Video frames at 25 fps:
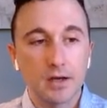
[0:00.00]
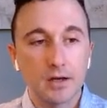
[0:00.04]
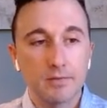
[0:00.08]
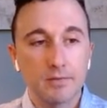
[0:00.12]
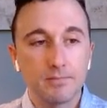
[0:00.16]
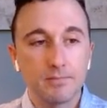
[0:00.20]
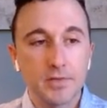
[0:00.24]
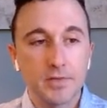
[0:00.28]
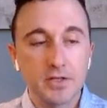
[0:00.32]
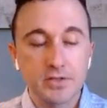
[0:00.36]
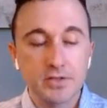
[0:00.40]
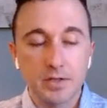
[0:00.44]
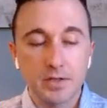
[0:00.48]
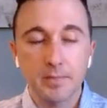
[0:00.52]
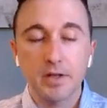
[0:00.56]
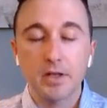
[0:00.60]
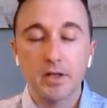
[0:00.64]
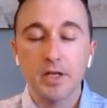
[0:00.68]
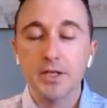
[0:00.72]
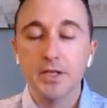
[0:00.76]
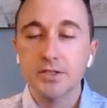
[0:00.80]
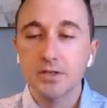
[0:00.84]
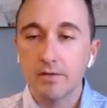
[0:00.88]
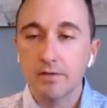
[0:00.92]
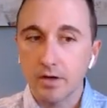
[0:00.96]

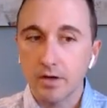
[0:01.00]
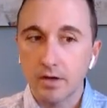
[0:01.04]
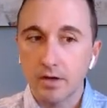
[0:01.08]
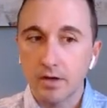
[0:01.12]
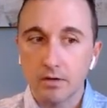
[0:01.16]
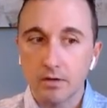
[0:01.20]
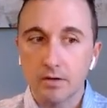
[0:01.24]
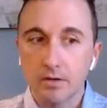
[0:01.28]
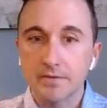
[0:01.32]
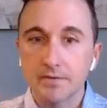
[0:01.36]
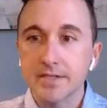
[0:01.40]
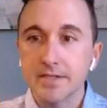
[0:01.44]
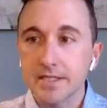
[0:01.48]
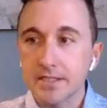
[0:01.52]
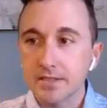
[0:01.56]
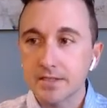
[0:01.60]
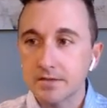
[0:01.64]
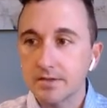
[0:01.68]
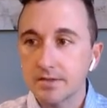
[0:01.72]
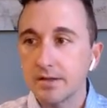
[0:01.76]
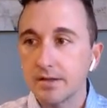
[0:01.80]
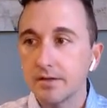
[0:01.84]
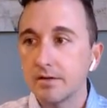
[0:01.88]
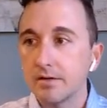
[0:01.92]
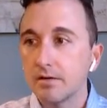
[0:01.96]
stimulation of the nerves that
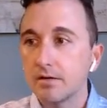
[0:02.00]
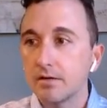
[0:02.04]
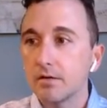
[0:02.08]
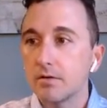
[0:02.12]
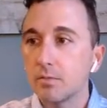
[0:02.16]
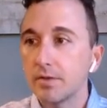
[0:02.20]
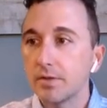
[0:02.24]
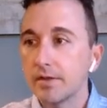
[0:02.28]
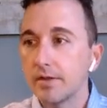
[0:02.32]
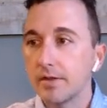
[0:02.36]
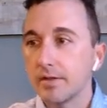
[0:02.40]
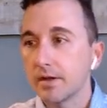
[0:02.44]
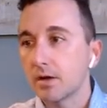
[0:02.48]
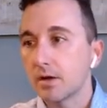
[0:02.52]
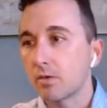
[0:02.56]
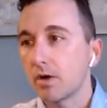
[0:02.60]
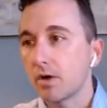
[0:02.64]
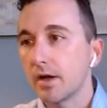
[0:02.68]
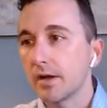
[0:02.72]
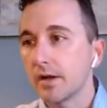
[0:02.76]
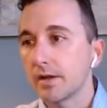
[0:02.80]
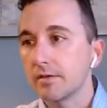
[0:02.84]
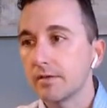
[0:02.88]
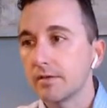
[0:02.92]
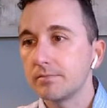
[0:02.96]
sit within the
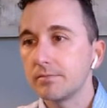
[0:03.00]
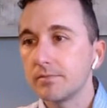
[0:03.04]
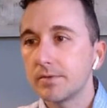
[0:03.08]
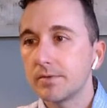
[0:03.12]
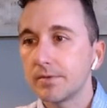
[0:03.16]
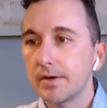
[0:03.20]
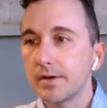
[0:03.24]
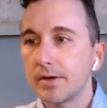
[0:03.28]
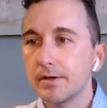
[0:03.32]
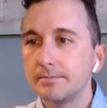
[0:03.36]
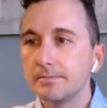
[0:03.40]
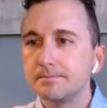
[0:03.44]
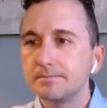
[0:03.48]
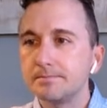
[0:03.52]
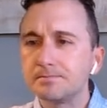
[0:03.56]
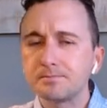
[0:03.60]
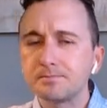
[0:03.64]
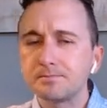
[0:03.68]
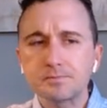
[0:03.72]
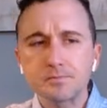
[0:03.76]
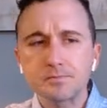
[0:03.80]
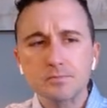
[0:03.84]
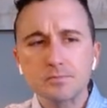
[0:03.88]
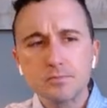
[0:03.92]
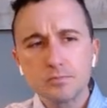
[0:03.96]
carotid. Okay,
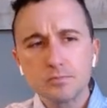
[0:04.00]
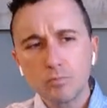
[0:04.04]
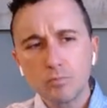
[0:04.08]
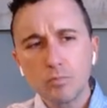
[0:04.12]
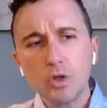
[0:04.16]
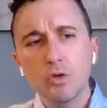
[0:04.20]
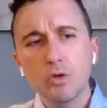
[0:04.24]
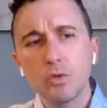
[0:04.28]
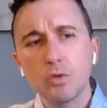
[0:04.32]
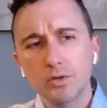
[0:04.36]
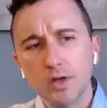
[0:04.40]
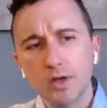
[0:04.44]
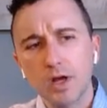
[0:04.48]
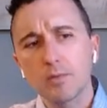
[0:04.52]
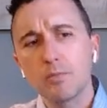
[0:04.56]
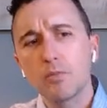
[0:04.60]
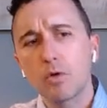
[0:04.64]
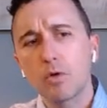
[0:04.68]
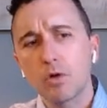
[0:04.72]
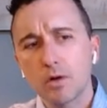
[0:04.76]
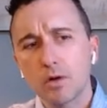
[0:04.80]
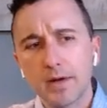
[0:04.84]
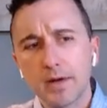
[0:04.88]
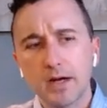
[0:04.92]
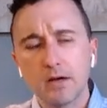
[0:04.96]
we'll talk
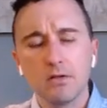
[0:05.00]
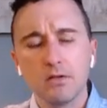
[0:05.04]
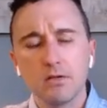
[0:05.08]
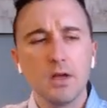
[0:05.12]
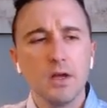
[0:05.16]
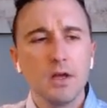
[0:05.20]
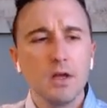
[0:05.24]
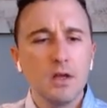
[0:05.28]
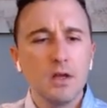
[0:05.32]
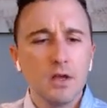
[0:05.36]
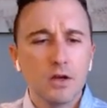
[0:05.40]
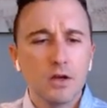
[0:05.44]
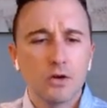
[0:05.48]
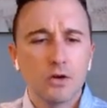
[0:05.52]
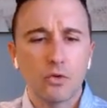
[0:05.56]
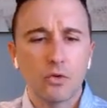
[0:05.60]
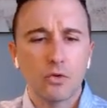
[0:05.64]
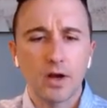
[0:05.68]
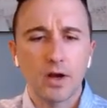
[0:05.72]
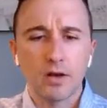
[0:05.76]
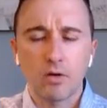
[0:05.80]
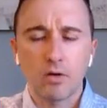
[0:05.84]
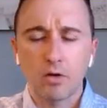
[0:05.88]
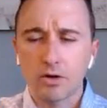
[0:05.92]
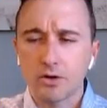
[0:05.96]
more about
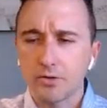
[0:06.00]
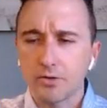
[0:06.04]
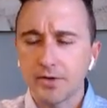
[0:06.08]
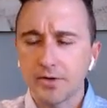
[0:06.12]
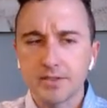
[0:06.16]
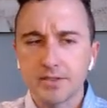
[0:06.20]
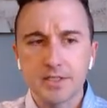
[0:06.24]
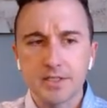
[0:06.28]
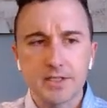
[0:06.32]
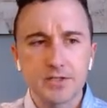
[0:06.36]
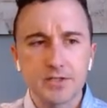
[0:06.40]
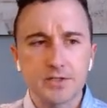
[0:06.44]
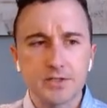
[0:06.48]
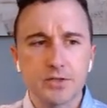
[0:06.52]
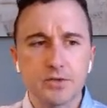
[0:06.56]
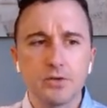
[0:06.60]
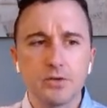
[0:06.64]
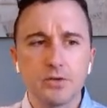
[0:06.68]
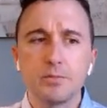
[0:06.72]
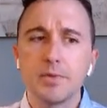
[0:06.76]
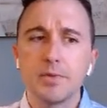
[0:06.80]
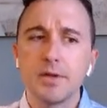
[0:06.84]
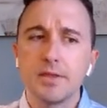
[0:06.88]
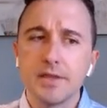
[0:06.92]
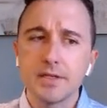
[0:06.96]
carotid artery disease
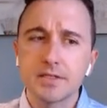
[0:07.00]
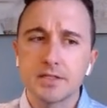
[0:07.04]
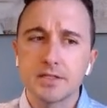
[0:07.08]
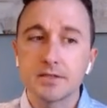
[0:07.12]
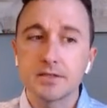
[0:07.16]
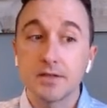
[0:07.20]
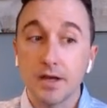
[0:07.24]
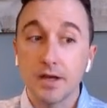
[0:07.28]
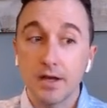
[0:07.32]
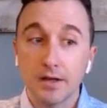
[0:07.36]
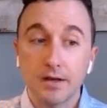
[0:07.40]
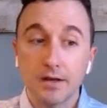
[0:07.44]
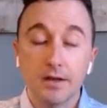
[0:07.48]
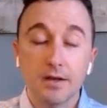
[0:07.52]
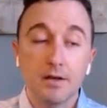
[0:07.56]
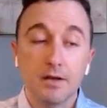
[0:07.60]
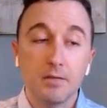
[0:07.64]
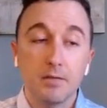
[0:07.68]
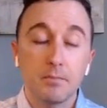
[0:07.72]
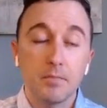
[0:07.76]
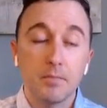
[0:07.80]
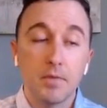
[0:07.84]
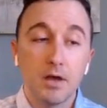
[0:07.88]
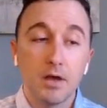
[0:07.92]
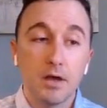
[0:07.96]
soon, but this is not
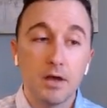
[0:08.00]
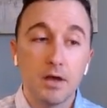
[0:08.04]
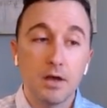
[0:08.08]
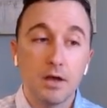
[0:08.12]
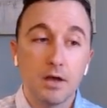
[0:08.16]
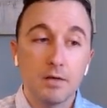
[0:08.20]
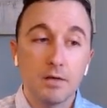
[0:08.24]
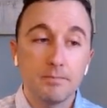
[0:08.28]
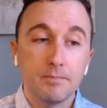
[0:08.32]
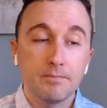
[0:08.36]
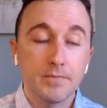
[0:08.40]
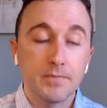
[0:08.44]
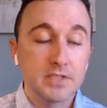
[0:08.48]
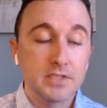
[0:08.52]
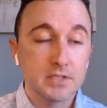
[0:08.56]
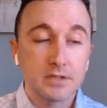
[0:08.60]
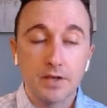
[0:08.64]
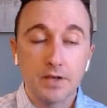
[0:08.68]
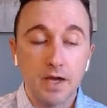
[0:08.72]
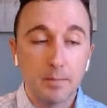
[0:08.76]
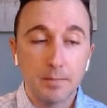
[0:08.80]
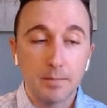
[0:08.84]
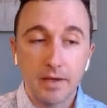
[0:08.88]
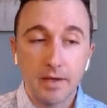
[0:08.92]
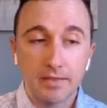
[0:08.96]
this is
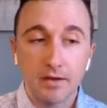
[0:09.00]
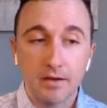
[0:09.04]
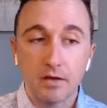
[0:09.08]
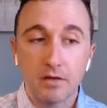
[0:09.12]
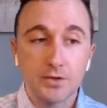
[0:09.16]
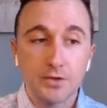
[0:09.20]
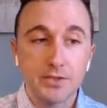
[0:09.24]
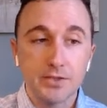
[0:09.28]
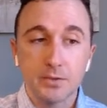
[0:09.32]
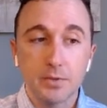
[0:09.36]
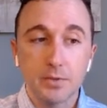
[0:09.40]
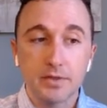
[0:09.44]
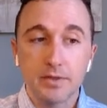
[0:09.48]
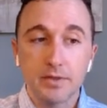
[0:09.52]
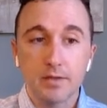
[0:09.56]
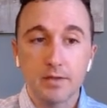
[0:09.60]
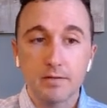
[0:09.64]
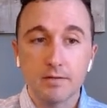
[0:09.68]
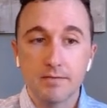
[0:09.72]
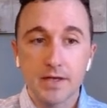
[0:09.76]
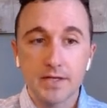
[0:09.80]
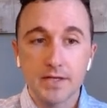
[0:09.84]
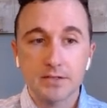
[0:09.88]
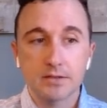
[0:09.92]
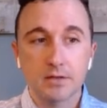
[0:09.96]
not pathology within the
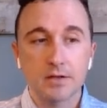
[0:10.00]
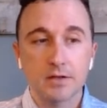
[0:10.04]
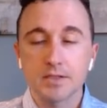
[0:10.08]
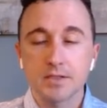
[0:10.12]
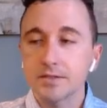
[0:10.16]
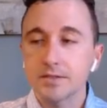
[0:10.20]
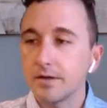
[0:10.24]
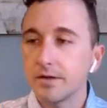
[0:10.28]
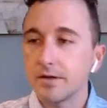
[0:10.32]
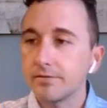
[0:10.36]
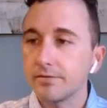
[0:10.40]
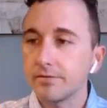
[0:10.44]
vesicle itself.